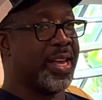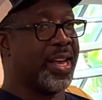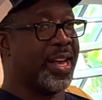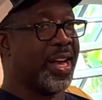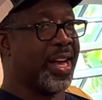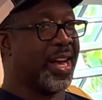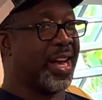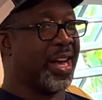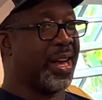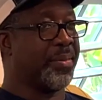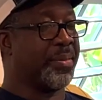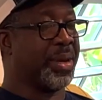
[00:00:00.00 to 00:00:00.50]

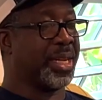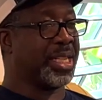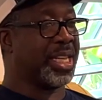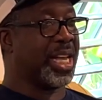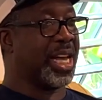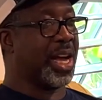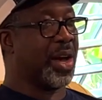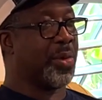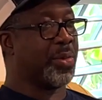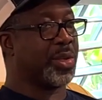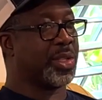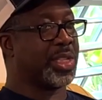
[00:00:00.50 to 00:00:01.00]
And I
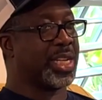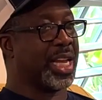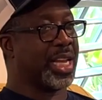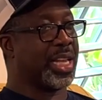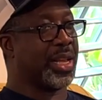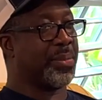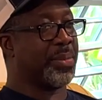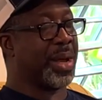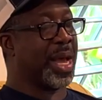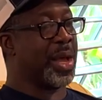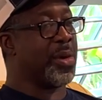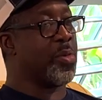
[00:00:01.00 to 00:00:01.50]
always tell
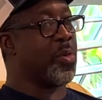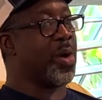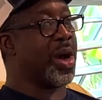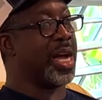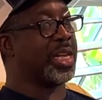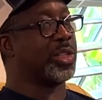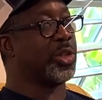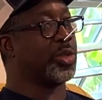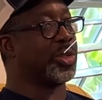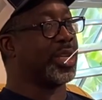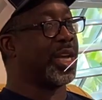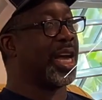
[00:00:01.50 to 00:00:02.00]
them I
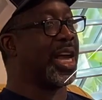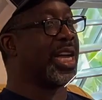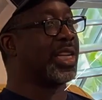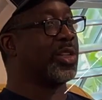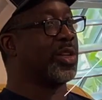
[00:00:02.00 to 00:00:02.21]
want to talk